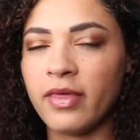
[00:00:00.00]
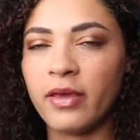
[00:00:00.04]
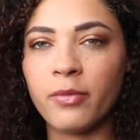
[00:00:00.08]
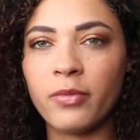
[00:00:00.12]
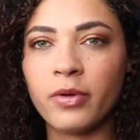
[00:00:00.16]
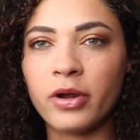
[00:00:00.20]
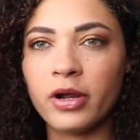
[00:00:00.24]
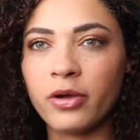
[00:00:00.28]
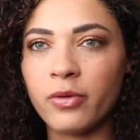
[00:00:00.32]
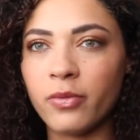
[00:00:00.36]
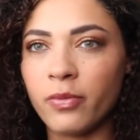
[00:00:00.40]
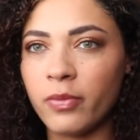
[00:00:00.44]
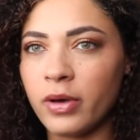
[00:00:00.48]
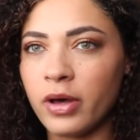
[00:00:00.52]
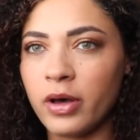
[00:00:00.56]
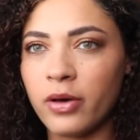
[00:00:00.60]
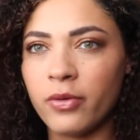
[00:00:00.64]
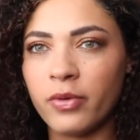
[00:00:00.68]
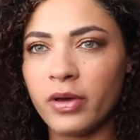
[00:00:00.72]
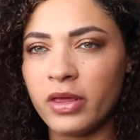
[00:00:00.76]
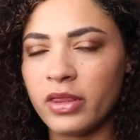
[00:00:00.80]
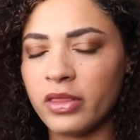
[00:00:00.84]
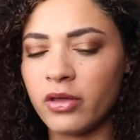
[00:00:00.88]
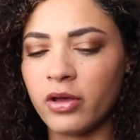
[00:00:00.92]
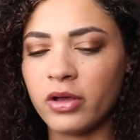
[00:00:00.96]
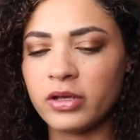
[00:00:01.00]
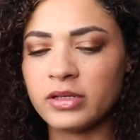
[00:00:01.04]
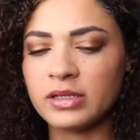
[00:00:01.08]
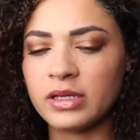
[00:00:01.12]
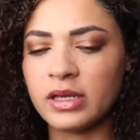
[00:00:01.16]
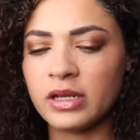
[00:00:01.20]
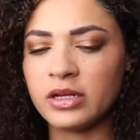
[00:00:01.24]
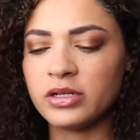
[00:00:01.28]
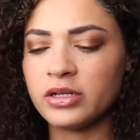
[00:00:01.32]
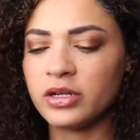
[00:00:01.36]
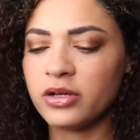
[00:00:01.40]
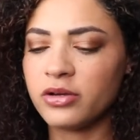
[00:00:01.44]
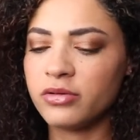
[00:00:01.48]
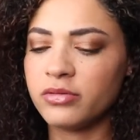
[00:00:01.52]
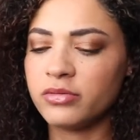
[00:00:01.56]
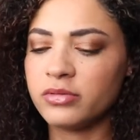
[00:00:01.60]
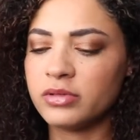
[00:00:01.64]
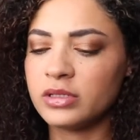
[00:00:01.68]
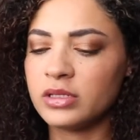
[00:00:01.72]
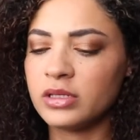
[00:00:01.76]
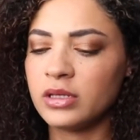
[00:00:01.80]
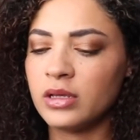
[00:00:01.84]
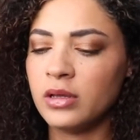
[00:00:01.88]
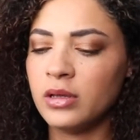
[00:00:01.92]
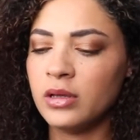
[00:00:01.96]
they work well with all skin
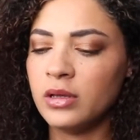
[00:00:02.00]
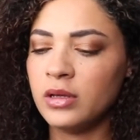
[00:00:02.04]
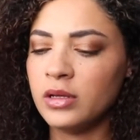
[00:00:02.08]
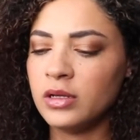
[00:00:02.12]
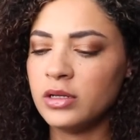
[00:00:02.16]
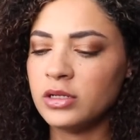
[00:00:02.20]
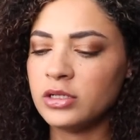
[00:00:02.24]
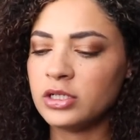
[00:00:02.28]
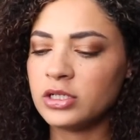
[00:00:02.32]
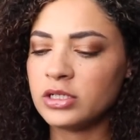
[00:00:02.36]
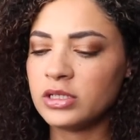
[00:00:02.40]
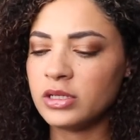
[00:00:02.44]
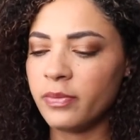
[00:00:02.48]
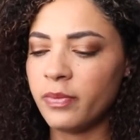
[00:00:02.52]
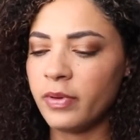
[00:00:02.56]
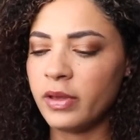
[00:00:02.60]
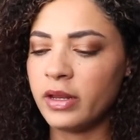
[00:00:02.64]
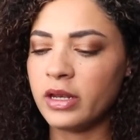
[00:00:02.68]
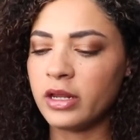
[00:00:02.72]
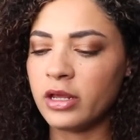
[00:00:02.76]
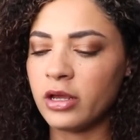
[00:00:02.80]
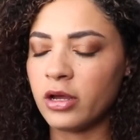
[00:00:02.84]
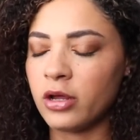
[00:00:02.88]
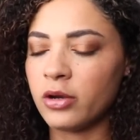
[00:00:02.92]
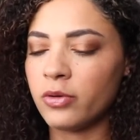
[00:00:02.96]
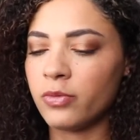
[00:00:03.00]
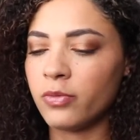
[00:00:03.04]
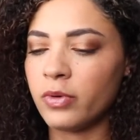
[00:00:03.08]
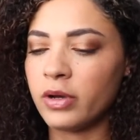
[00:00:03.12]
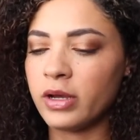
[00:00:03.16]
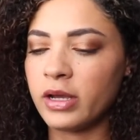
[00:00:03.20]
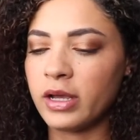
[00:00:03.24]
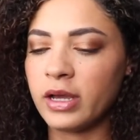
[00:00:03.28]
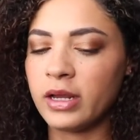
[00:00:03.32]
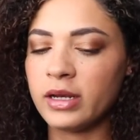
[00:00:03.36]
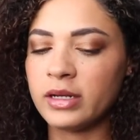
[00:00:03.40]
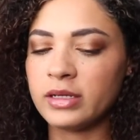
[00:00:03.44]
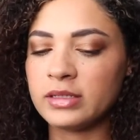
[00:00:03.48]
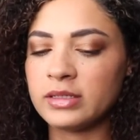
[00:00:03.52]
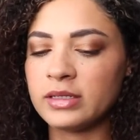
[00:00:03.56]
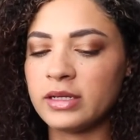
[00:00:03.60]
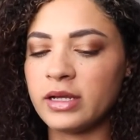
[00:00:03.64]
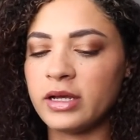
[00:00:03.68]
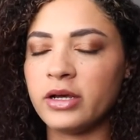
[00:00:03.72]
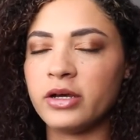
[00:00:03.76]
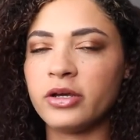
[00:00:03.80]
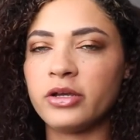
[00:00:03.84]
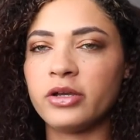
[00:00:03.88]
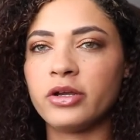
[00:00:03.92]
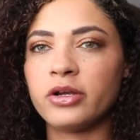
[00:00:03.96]
tones, just depending on what kind of
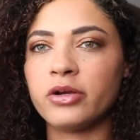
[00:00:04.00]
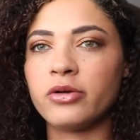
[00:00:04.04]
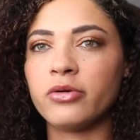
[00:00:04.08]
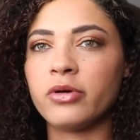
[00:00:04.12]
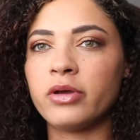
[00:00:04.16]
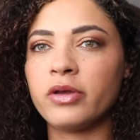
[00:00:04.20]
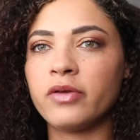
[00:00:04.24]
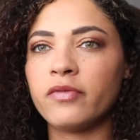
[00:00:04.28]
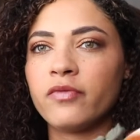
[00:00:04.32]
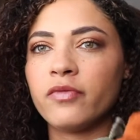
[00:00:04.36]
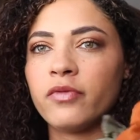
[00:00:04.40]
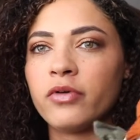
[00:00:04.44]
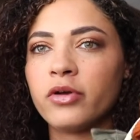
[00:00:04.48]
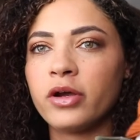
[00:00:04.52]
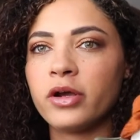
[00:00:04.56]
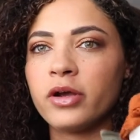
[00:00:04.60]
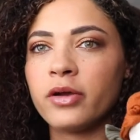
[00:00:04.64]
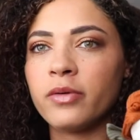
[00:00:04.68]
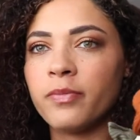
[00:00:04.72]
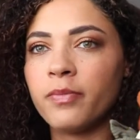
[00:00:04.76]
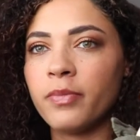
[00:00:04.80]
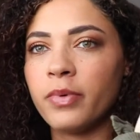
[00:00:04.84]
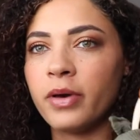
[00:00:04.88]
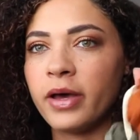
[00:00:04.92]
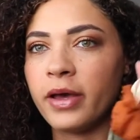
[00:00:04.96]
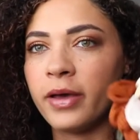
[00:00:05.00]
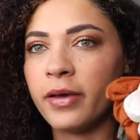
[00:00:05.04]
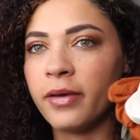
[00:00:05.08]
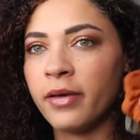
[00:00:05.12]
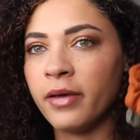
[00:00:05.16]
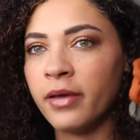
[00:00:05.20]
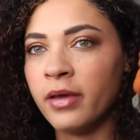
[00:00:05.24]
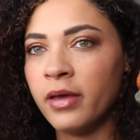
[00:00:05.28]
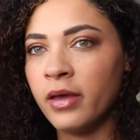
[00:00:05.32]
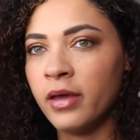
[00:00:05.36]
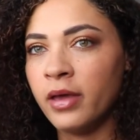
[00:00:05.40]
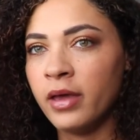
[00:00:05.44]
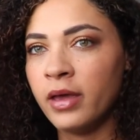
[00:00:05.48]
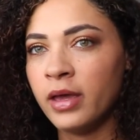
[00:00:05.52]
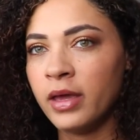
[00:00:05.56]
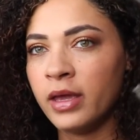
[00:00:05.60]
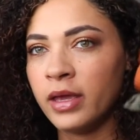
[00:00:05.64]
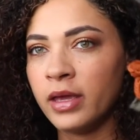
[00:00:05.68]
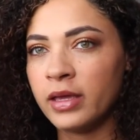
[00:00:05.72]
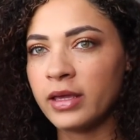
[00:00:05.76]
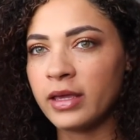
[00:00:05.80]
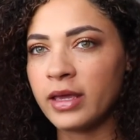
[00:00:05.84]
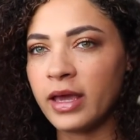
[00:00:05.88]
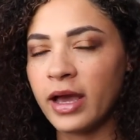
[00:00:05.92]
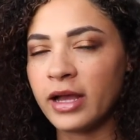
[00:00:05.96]
style you're going for. But
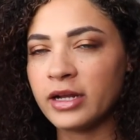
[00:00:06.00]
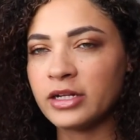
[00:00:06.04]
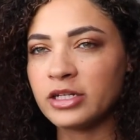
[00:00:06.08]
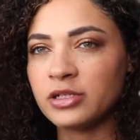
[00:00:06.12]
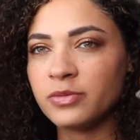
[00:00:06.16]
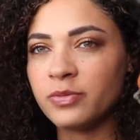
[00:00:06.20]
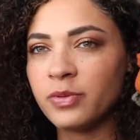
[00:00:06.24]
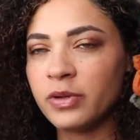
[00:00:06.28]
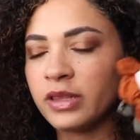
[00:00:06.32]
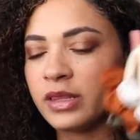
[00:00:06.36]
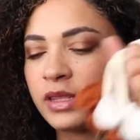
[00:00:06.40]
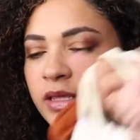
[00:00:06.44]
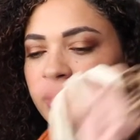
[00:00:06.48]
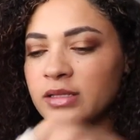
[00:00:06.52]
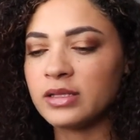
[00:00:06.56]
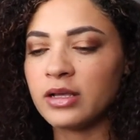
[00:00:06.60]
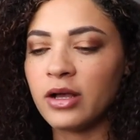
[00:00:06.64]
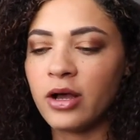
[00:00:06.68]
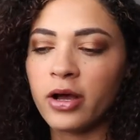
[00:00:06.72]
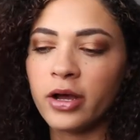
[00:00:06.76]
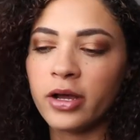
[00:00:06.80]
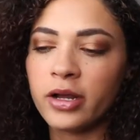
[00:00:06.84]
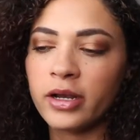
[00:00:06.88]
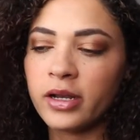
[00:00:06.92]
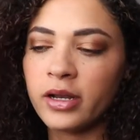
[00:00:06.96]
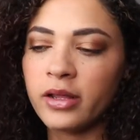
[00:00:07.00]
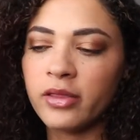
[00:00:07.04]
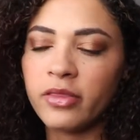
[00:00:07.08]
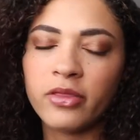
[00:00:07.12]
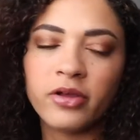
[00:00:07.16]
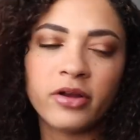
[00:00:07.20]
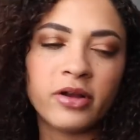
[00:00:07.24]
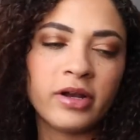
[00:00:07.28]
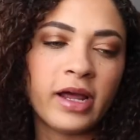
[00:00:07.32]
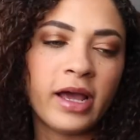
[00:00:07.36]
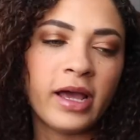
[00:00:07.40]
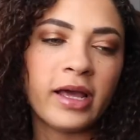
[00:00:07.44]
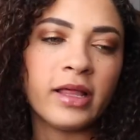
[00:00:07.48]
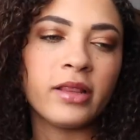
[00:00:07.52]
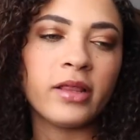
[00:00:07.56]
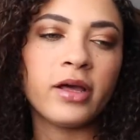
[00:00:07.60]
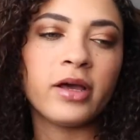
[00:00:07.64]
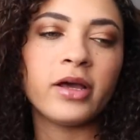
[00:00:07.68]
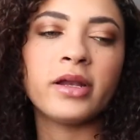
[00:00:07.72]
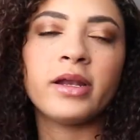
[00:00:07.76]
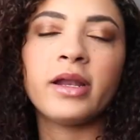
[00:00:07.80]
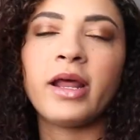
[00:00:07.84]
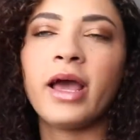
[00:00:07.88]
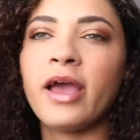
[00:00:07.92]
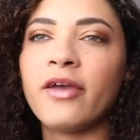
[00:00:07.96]
yeah, I just put these on their
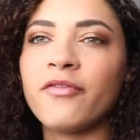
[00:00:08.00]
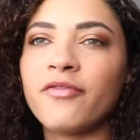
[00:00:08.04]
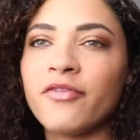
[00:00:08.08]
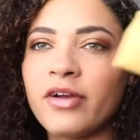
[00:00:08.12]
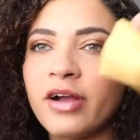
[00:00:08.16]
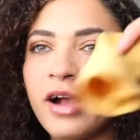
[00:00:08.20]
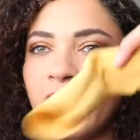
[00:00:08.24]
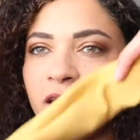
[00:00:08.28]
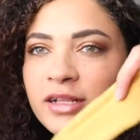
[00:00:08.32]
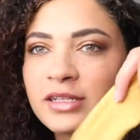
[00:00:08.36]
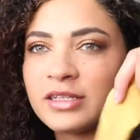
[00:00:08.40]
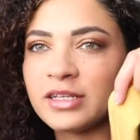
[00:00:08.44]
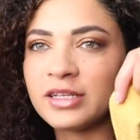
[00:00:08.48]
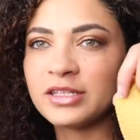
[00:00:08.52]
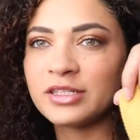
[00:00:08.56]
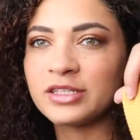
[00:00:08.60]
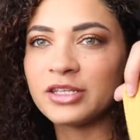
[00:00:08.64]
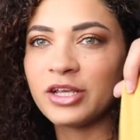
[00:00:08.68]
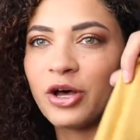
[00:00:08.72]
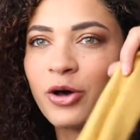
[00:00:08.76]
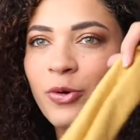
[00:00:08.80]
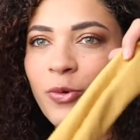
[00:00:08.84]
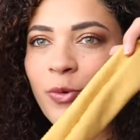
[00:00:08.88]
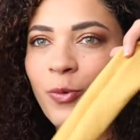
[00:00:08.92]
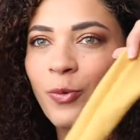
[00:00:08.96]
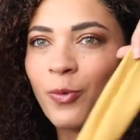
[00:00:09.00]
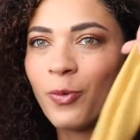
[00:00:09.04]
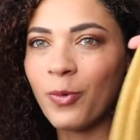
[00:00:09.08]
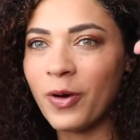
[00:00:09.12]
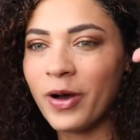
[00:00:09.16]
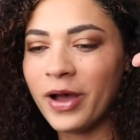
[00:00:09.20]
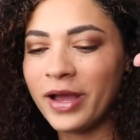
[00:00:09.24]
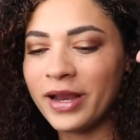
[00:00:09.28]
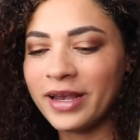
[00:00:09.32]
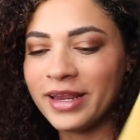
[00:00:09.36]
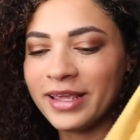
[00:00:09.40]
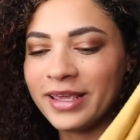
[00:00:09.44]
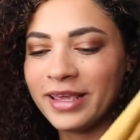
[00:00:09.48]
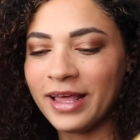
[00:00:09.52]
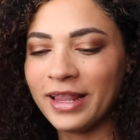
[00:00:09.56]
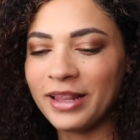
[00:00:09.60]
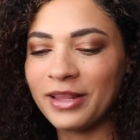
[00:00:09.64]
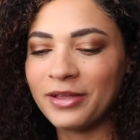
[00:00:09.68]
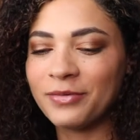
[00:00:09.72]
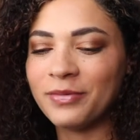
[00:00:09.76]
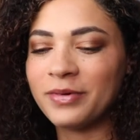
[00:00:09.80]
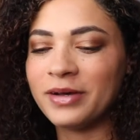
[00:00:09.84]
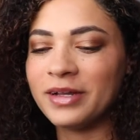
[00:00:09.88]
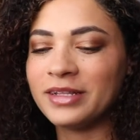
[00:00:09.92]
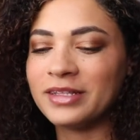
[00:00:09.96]
nylon. I forgot to sew one
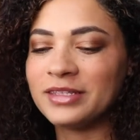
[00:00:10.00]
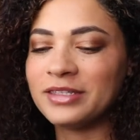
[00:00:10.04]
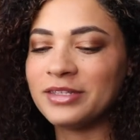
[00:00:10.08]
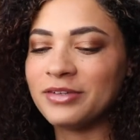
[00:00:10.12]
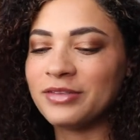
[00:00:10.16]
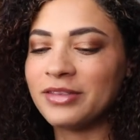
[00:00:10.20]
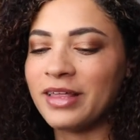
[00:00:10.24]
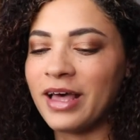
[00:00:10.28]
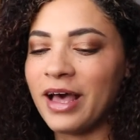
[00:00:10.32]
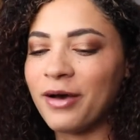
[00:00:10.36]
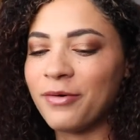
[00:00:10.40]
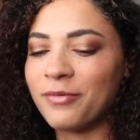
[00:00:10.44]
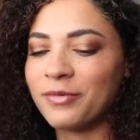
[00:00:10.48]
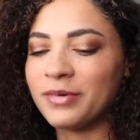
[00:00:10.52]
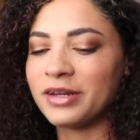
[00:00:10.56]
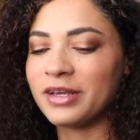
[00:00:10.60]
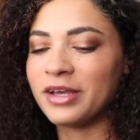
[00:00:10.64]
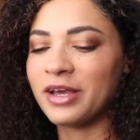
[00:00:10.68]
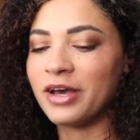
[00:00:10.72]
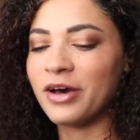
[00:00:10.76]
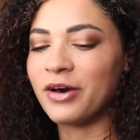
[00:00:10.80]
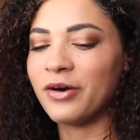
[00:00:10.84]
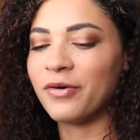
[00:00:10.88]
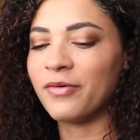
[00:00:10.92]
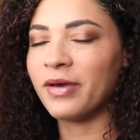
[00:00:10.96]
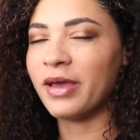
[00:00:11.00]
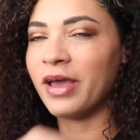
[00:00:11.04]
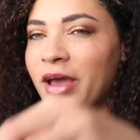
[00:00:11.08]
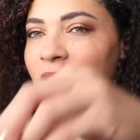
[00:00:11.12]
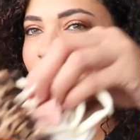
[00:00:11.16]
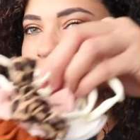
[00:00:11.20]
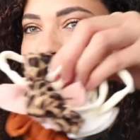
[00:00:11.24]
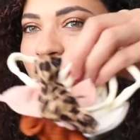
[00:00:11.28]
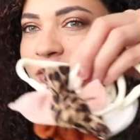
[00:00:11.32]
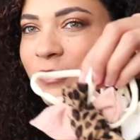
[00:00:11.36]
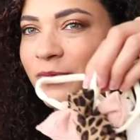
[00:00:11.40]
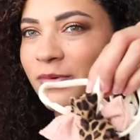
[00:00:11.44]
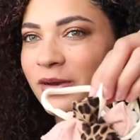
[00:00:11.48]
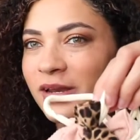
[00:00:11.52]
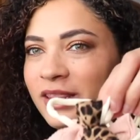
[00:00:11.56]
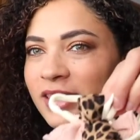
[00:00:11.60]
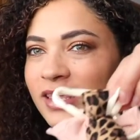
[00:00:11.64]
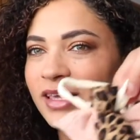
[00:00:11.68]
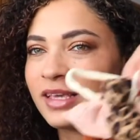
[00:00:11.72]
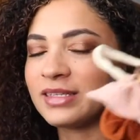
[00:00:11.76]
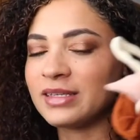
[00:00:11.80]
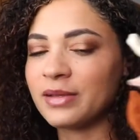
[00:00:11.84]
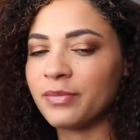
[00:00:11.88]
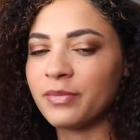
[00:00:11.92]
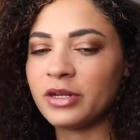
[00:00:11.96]
yellow one, so that would go with one of
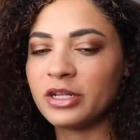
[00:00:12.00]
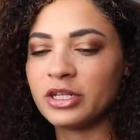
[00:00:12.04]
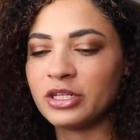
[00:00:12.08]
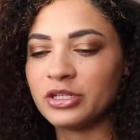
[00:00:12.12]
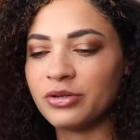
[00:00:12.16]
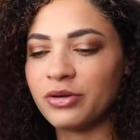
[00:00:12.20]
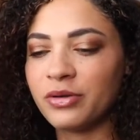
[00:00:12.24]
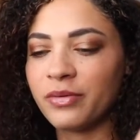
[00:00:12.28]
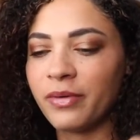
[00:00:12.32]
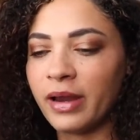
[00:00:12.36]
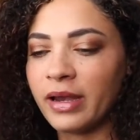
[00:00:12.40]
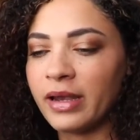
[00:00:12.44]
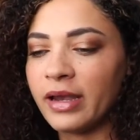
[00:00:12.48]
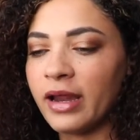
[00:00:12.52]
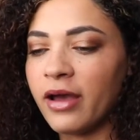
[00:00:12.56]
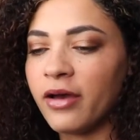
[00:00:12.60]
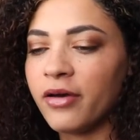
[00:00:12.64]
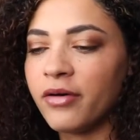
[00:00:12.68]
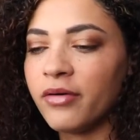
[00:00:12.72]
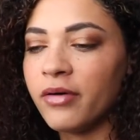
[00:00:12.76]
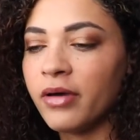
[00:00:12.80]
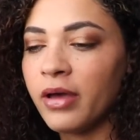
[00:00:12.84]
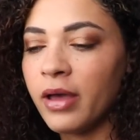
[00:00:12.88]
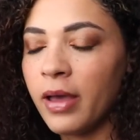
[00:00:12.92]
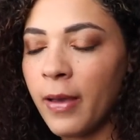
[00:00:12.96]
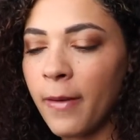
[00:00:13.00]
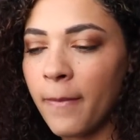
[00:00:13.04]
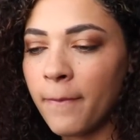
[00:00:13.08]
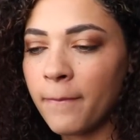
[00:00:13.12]
these. I'm gonna do it right now.